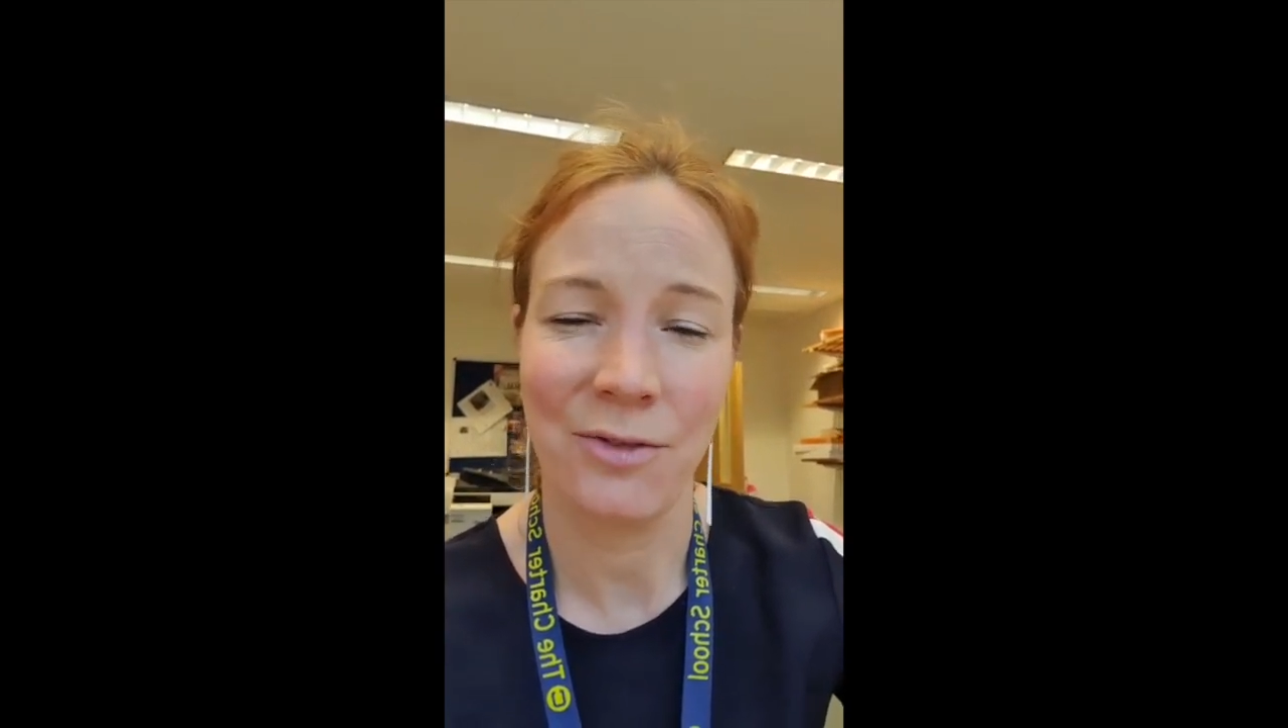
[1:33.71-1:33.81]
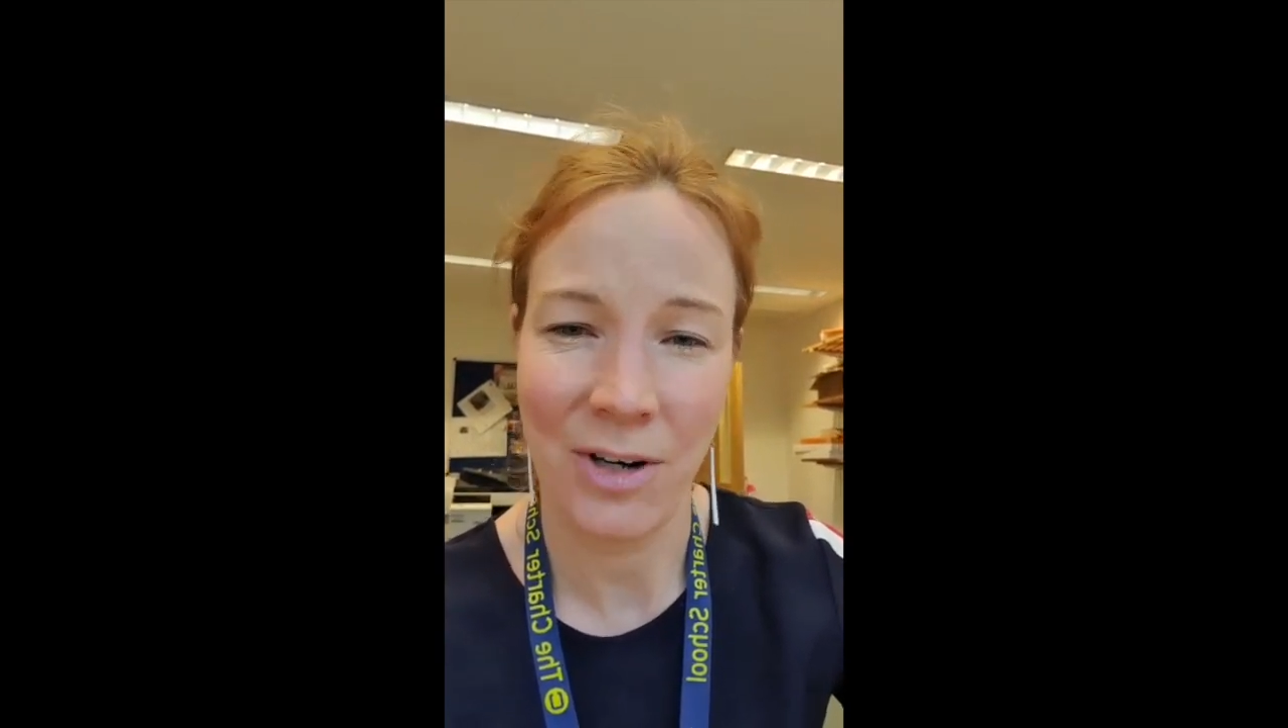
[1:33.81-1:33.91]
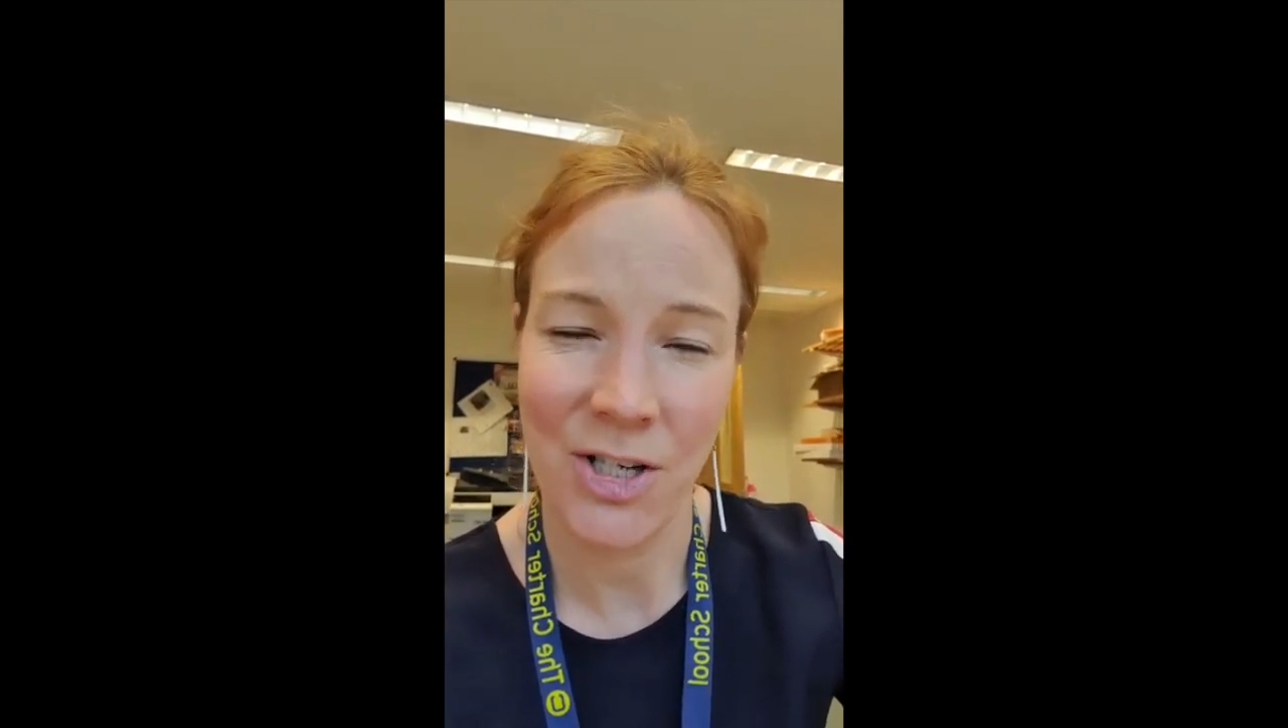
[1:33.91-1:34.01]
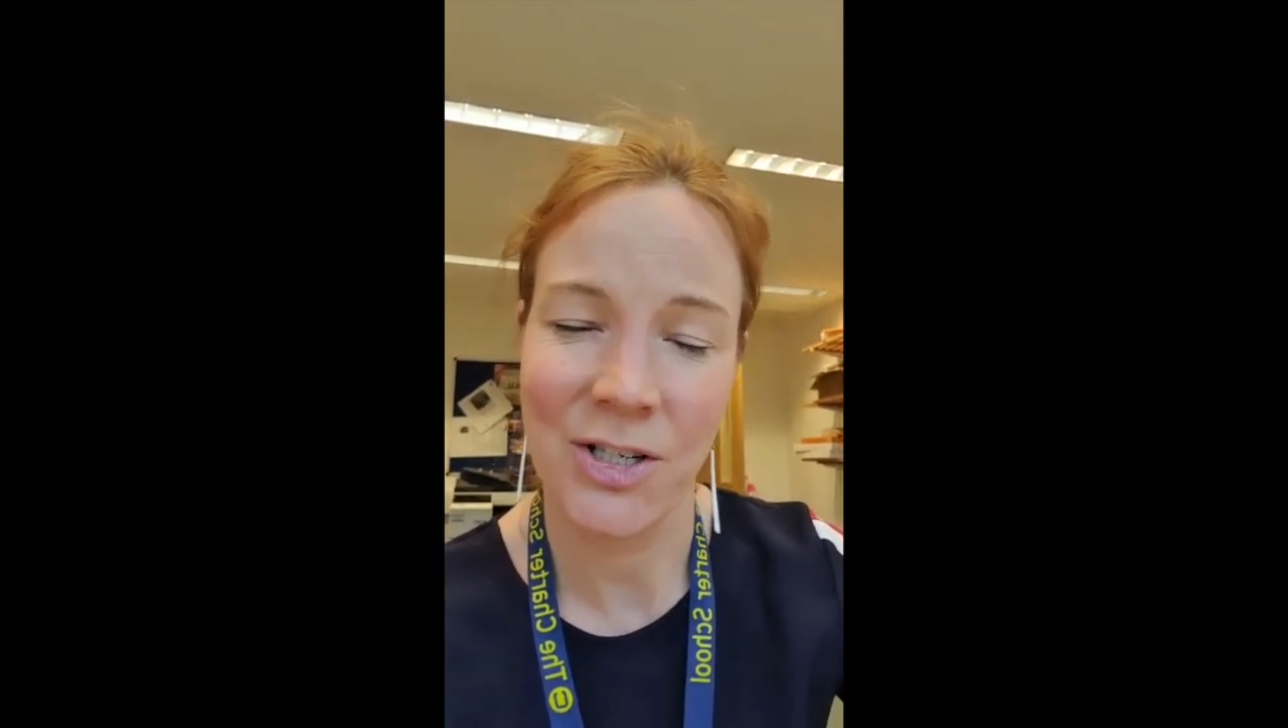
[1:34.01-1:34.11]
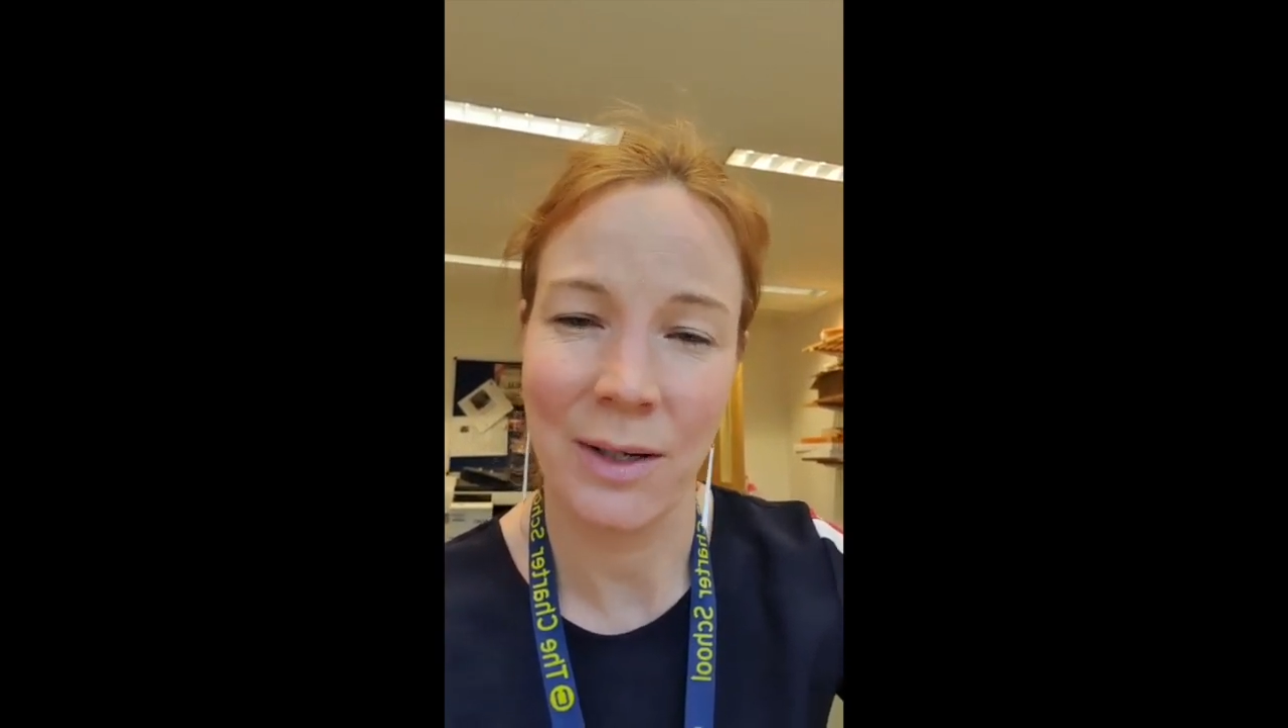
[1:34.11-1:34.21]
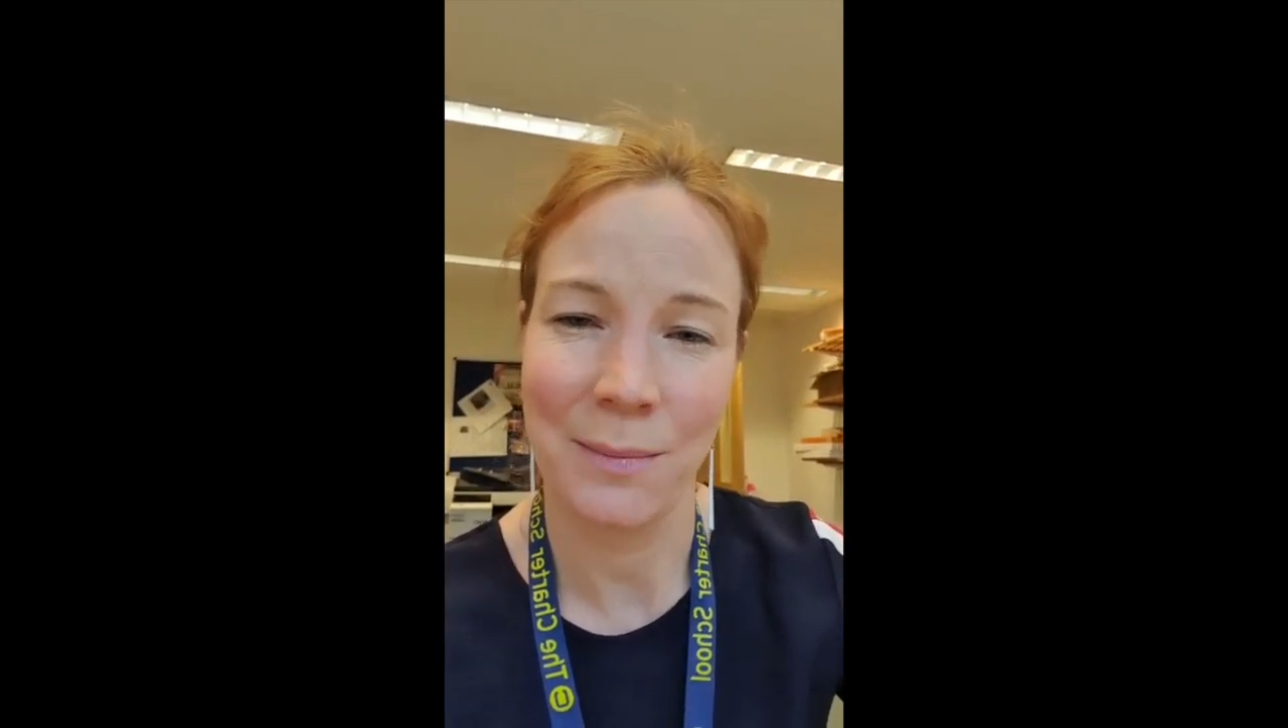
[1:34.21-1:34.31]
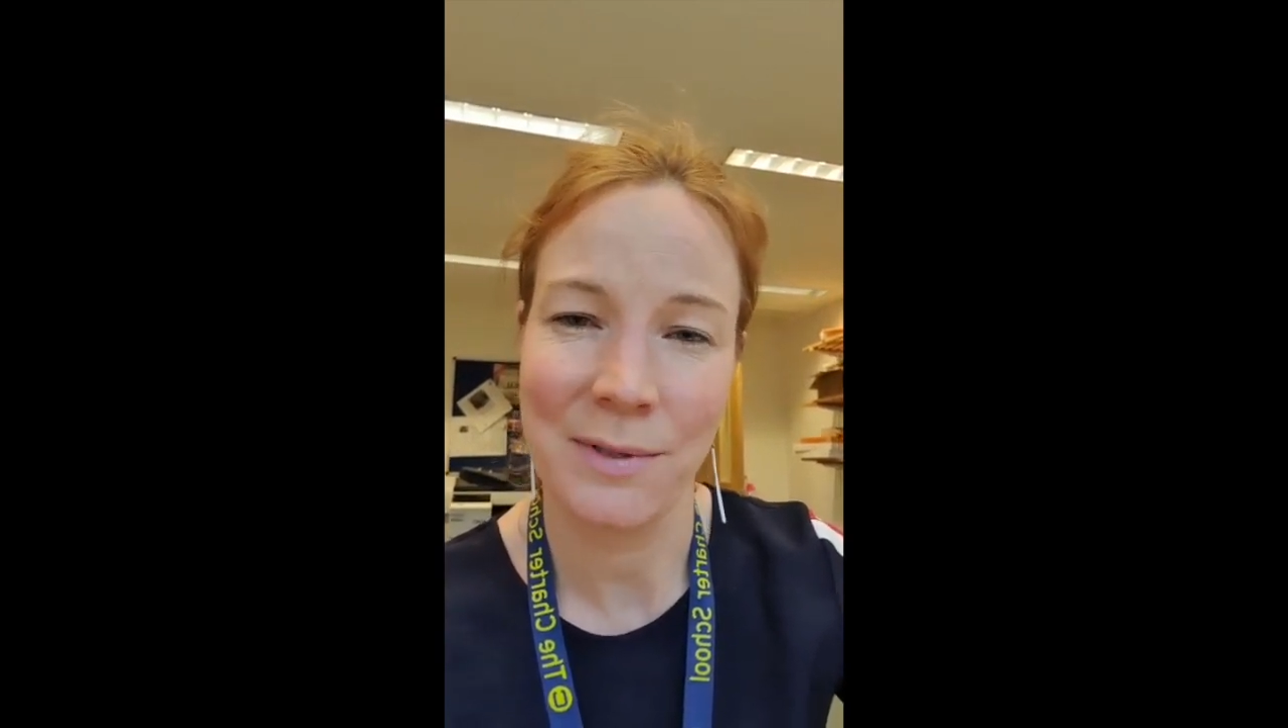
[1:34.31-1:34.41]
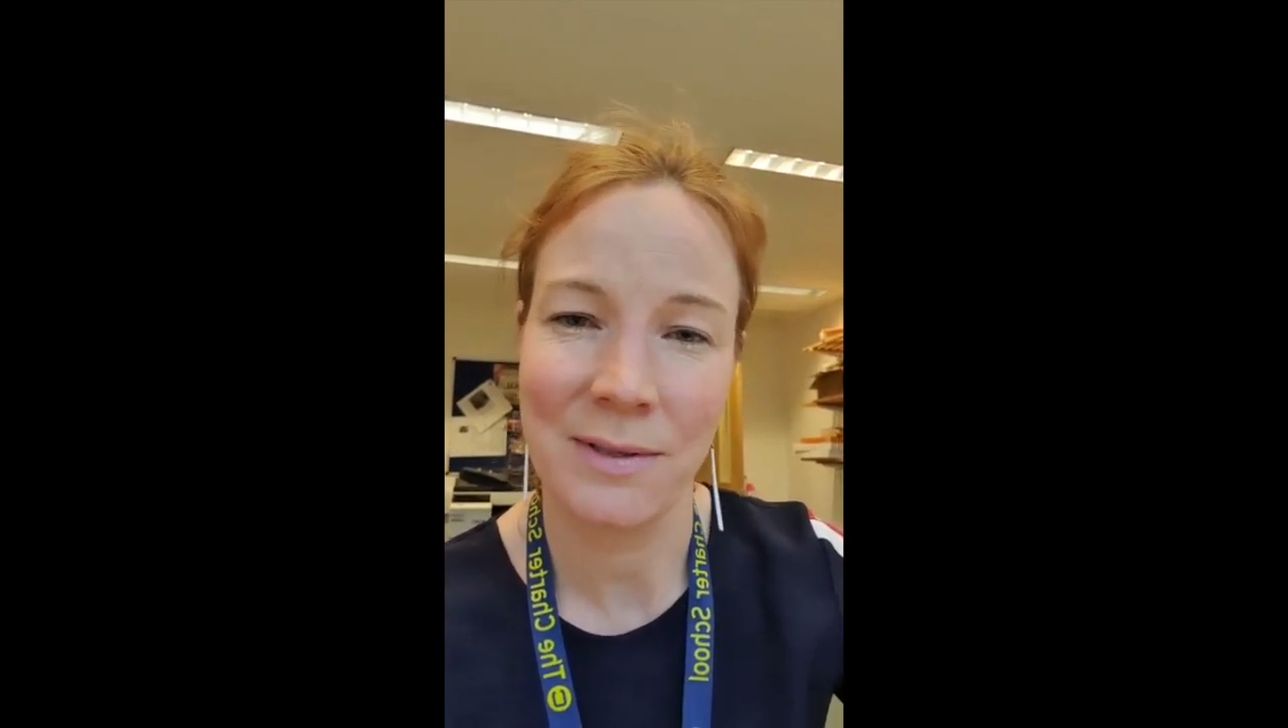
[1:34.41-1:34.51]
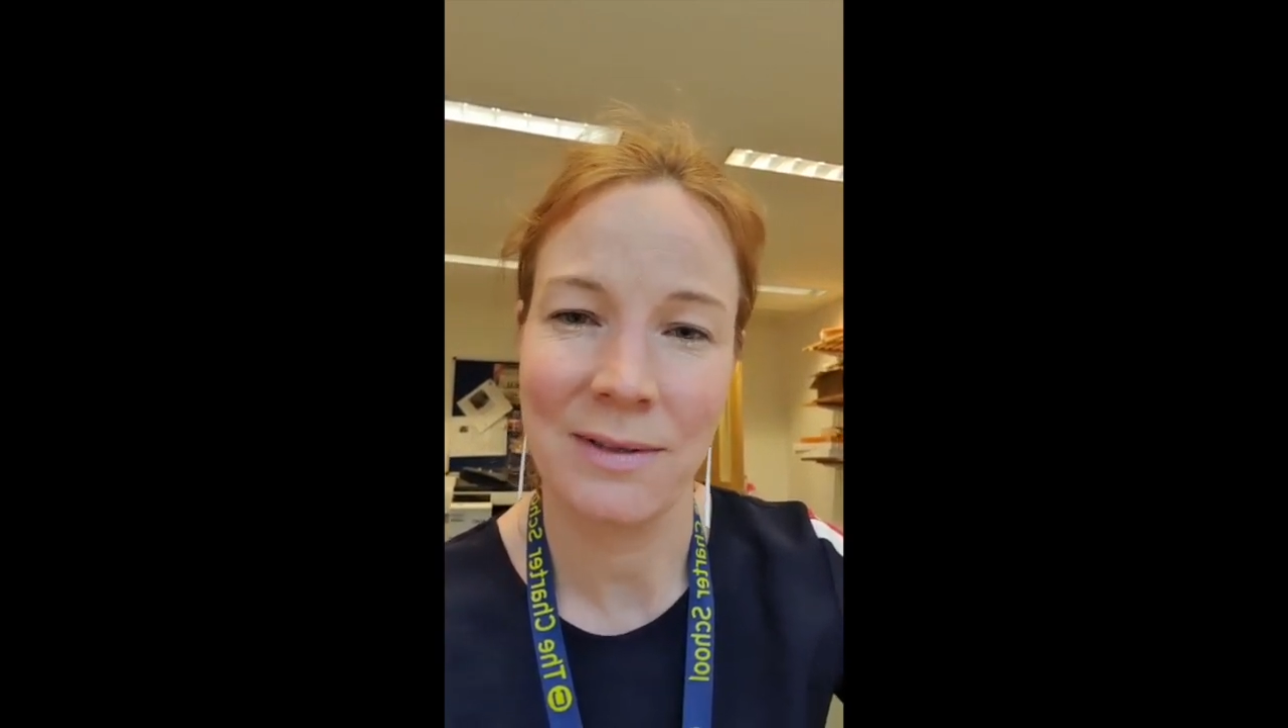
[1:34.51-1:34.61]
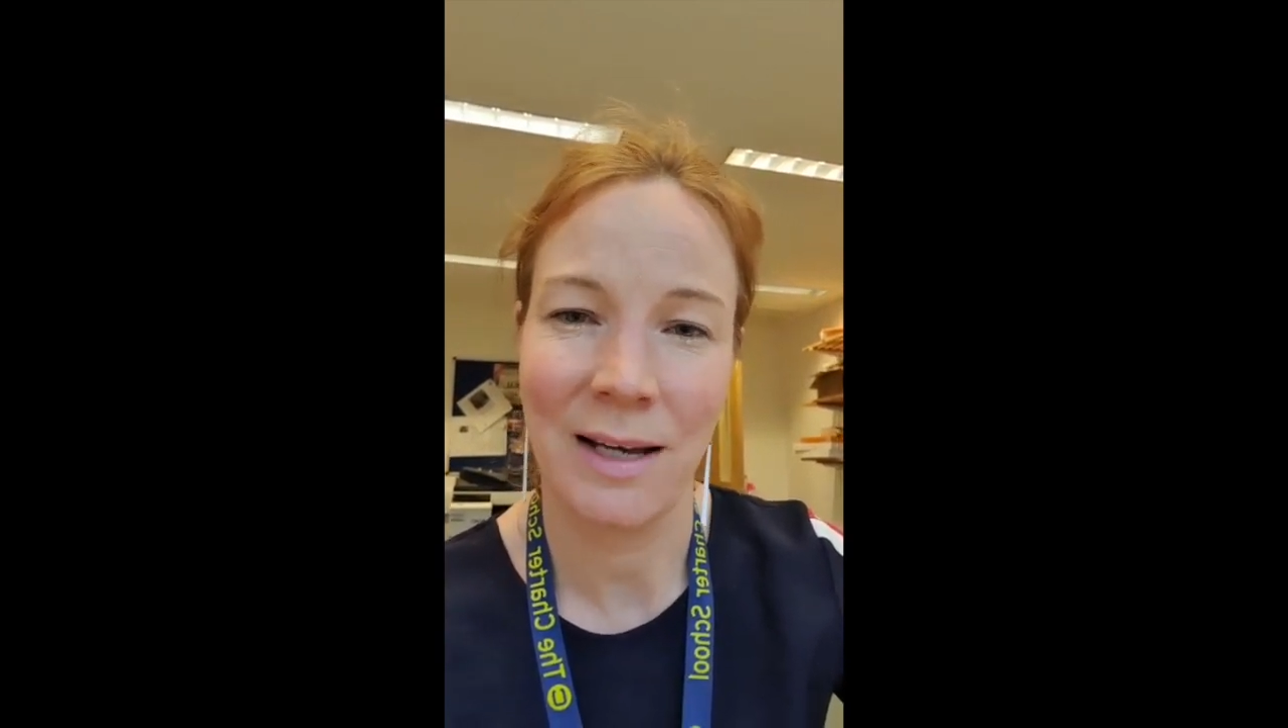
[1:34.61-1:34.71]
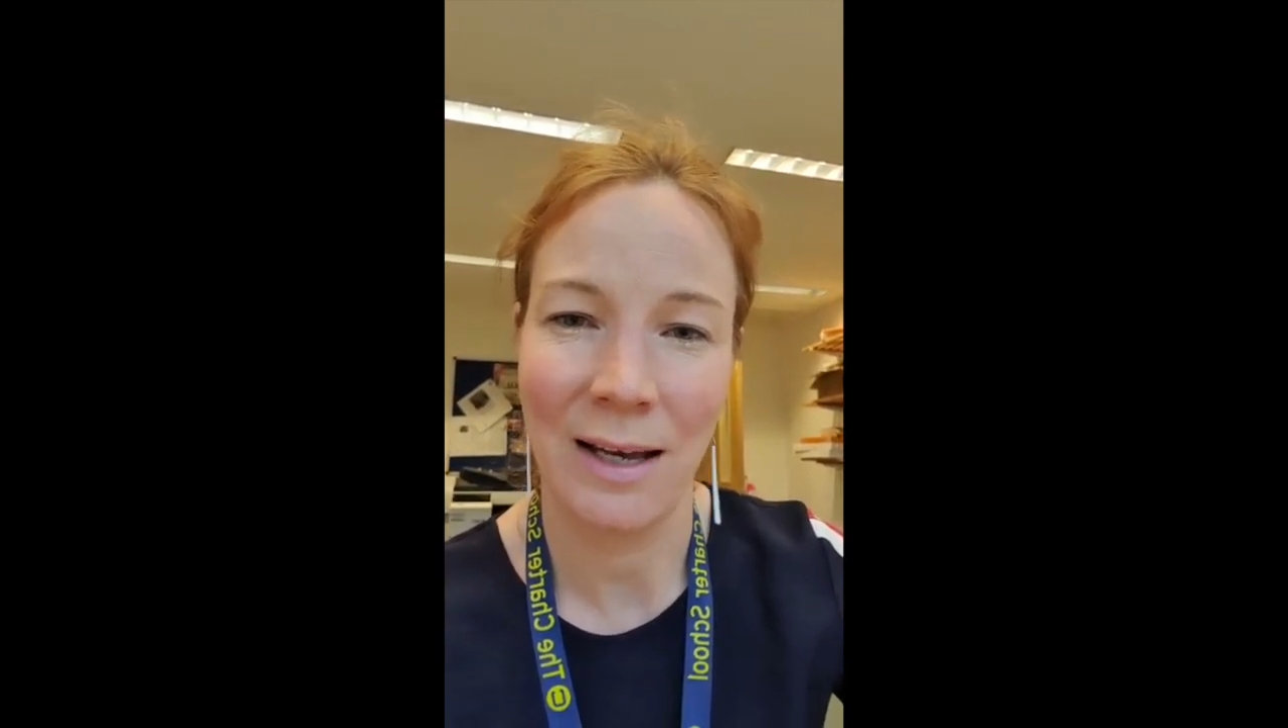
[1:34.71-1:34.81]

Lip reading: friendships